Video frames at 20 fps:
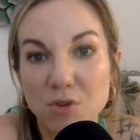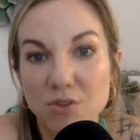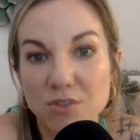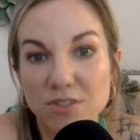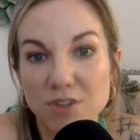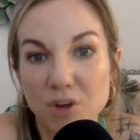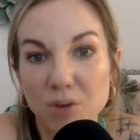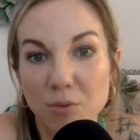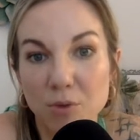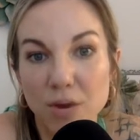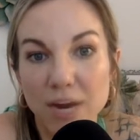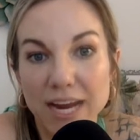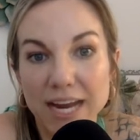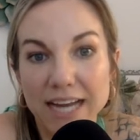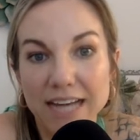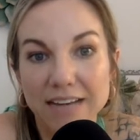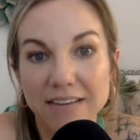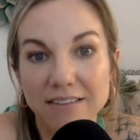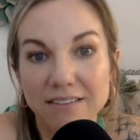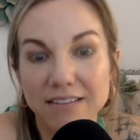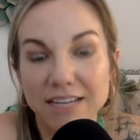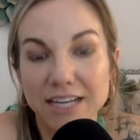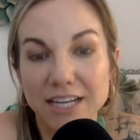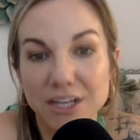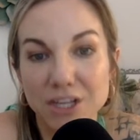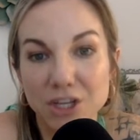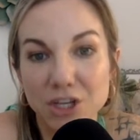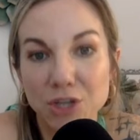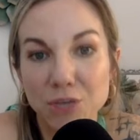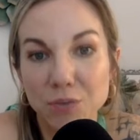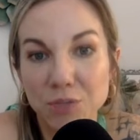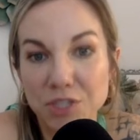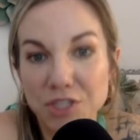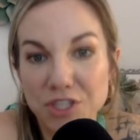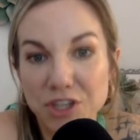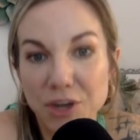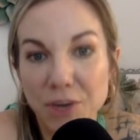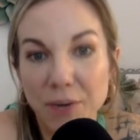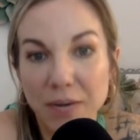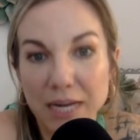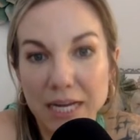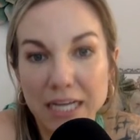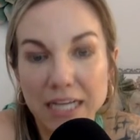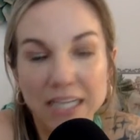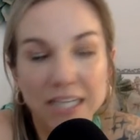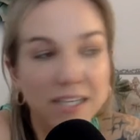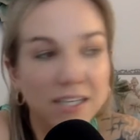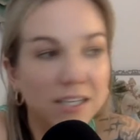in our brain, getting the good ones going.